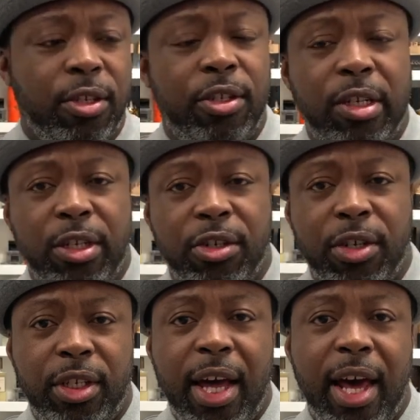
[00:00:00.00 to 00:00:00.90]
ginger
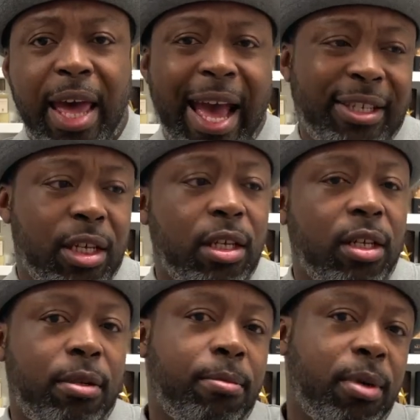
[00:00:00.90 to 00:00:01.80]
is not as
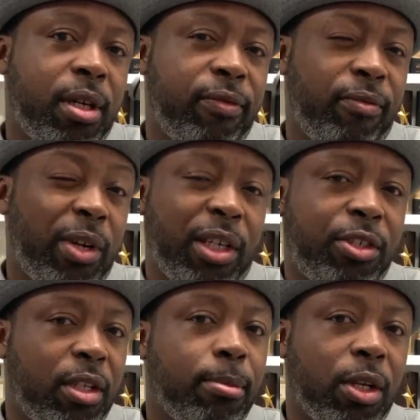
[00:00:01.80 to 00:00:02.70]
good, but
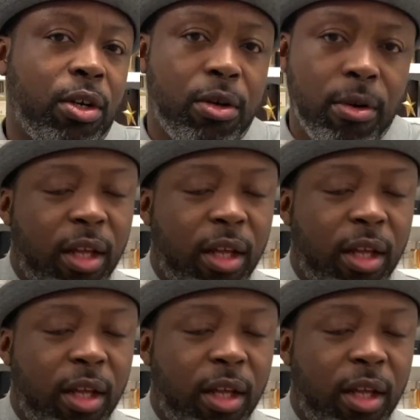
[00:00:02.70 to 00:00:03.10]
similar.